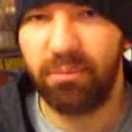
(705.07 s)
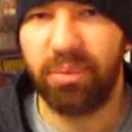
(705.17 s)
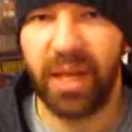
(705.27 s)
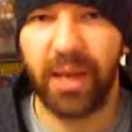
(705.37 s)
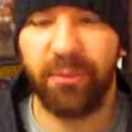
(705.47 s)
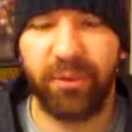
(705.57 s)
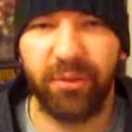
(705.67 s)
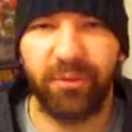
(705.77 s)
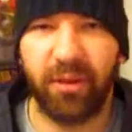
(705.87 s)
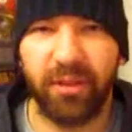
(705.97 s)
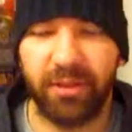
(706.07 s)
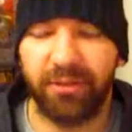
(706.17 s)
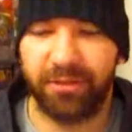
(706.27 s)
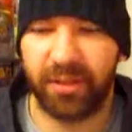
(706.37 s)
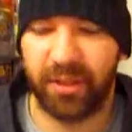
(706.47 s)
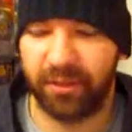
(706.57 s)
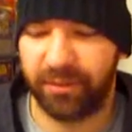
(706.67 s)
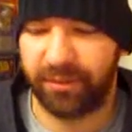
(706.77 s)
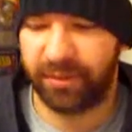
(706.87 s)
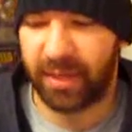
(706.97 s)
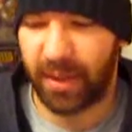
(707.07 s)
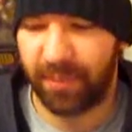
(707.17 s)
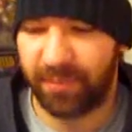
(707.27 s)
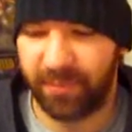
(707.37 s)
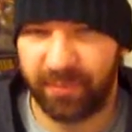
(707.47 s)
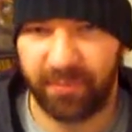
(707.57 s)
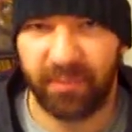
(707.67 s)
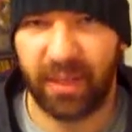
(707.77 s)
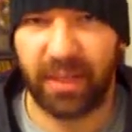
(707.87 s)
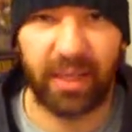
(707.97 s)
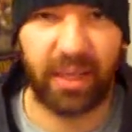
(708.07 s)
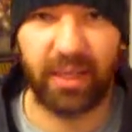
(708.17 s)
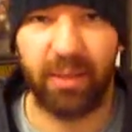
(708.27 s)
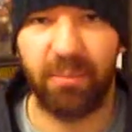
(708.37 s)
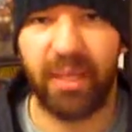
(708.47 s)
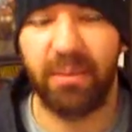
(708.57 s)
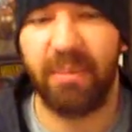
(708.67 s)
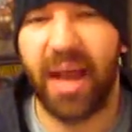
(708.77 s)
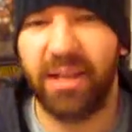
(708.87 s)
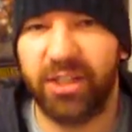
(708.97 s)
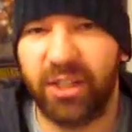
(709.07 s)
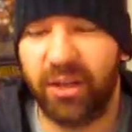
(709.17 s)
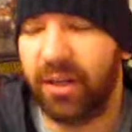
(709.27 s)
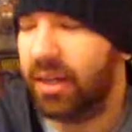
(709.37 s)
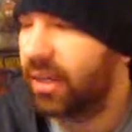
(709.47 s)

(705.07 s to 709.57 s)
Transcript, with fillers: blamed for the fault of, of um, a little mini massacre,